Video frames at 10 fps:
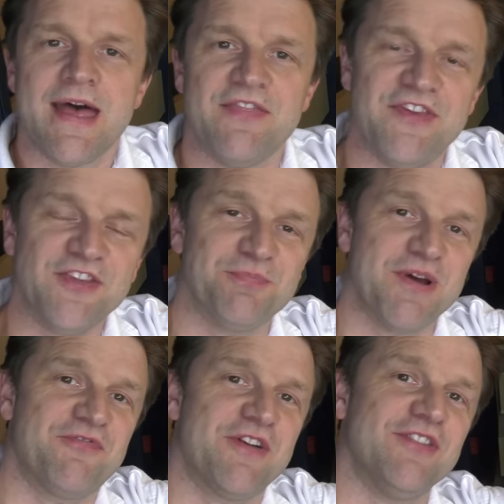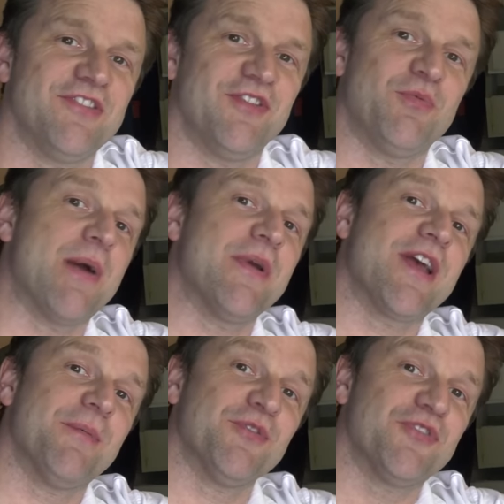And this, my friends, is where we
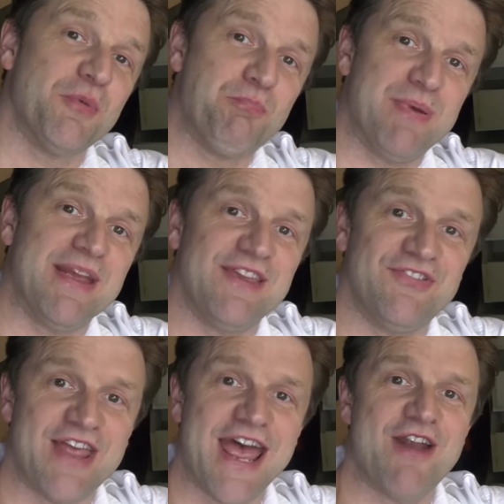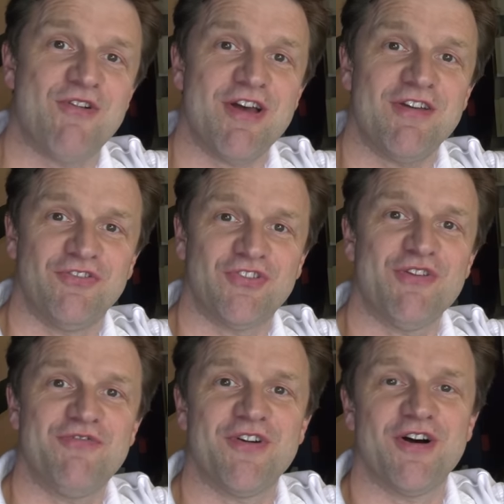come on to the biggest error
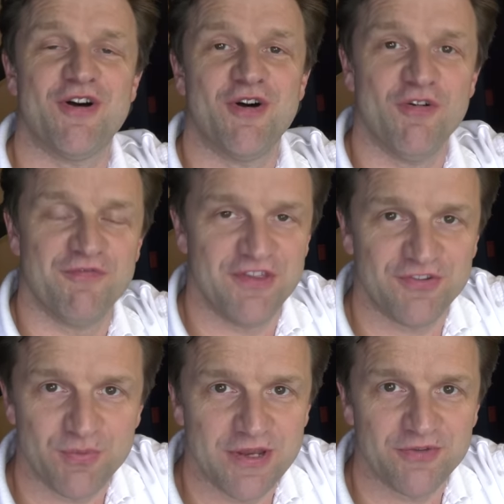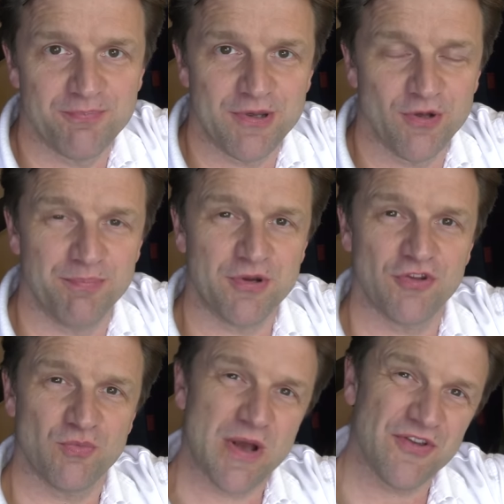so far of this week's build,
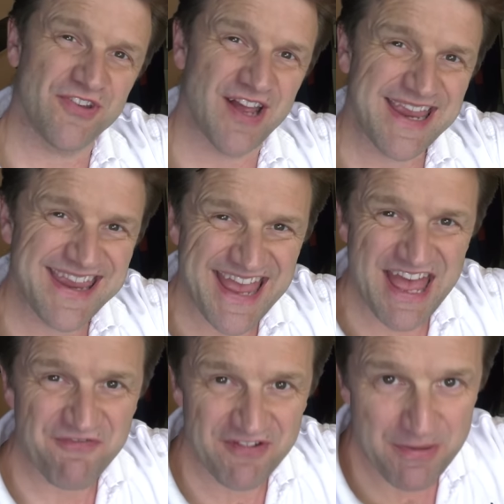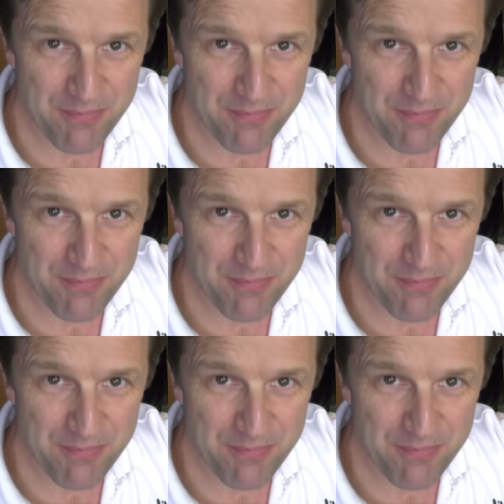because whilst I carefully,